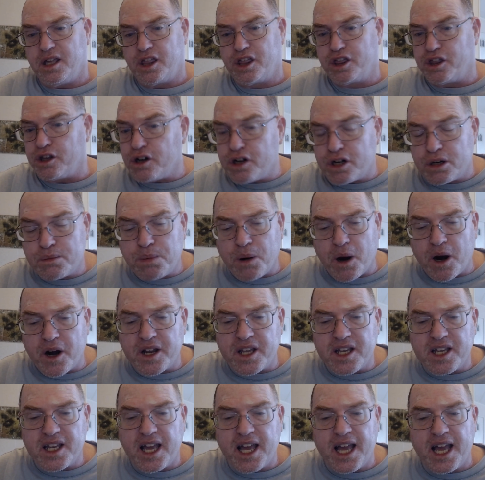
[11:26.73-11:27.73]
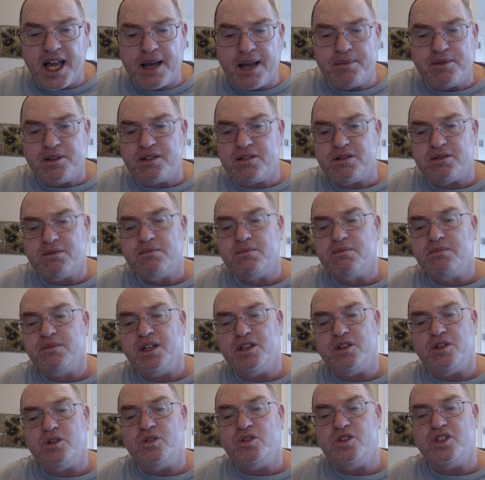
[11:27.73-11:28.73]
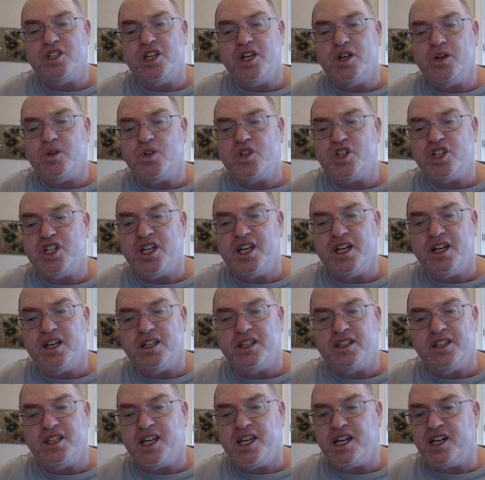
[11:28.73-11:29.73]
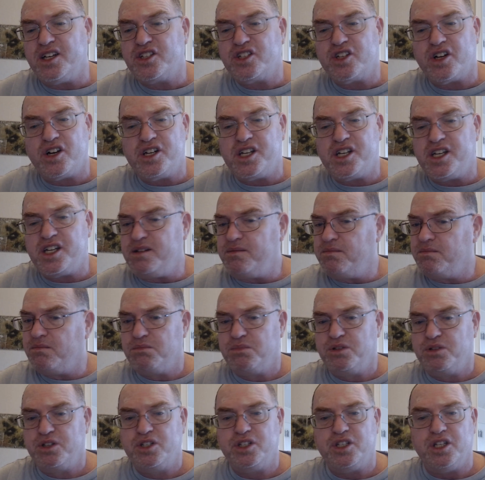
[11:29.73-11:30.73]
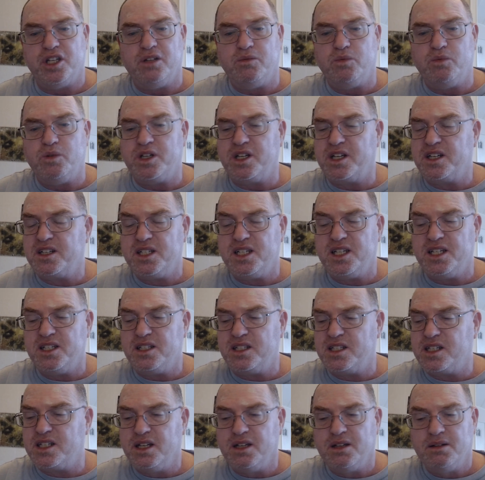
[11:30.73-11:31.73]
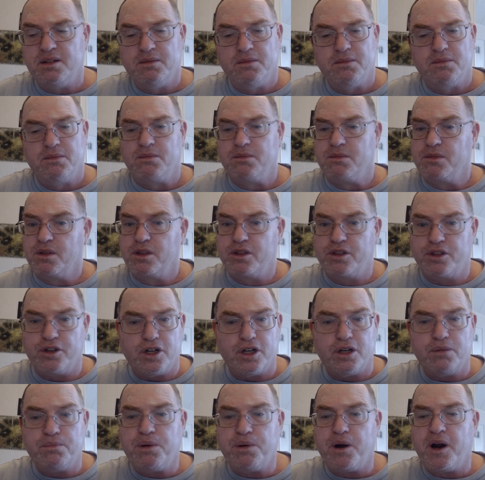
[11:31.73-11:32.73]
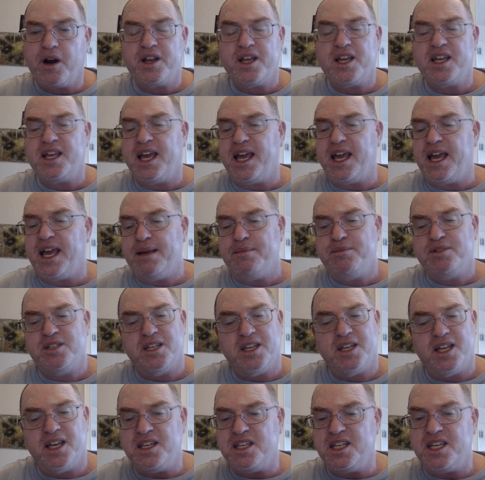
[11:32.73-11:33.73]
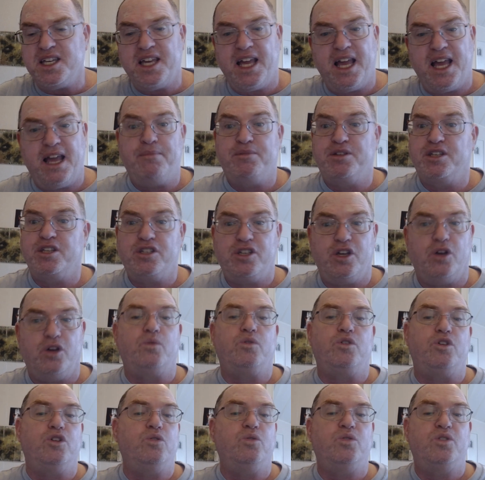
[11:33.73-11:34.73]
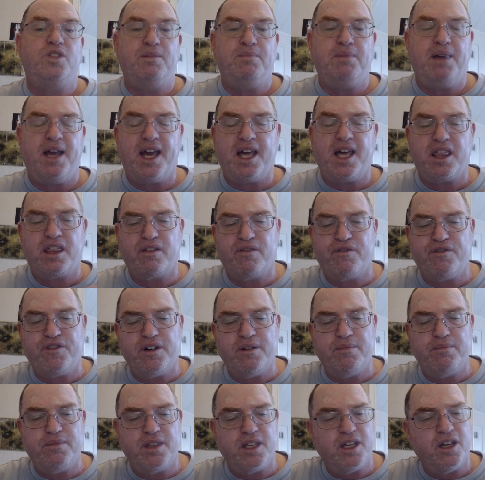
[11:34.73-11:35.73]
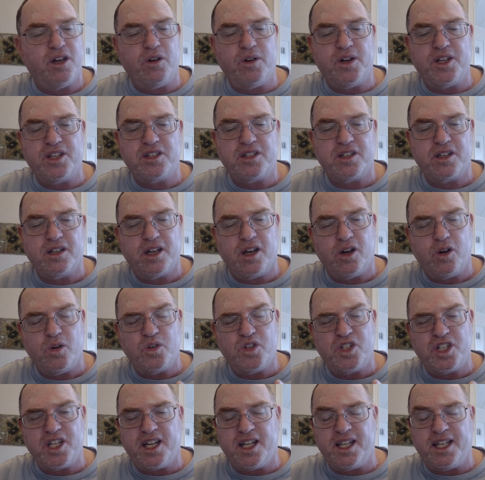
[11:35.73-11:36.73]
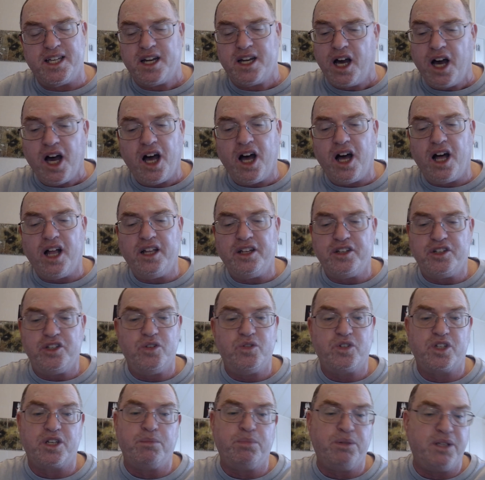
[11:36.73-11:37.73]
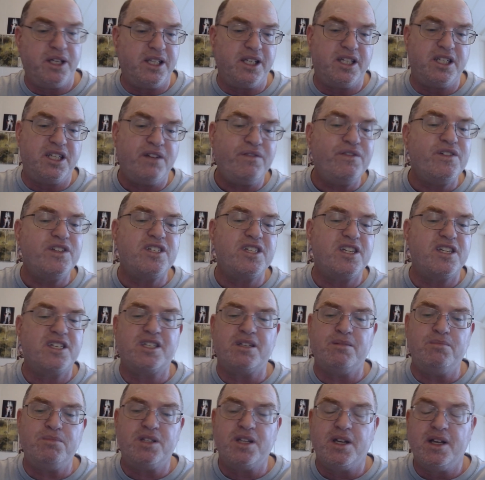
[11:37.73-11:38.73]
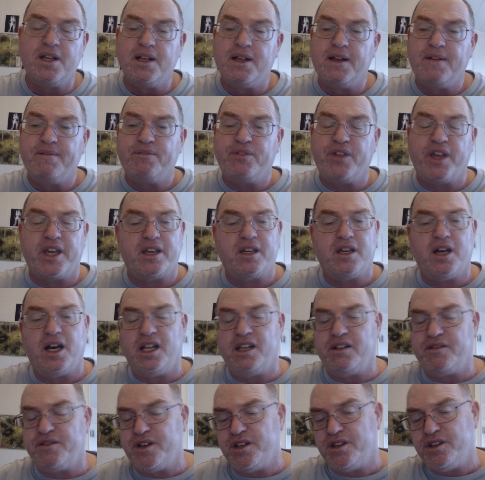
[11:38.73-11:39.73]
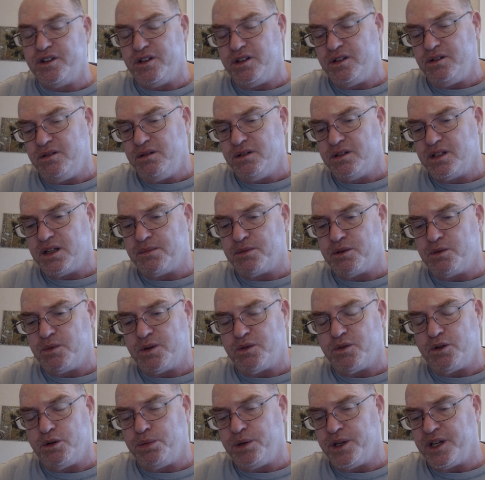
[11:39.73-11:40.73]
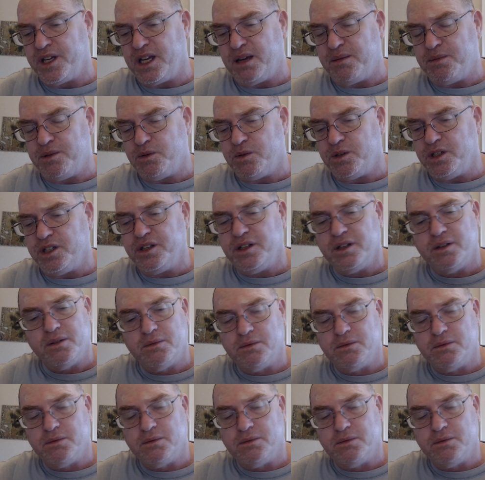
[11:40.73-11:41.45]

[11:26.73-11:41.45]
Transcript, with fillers: third party games that use the ogl and the srd still would exist third party games and indie games that don't use the math from the OS- ogl at all and use completely different systems like Call of Cthulhu, number one role playing game in the world,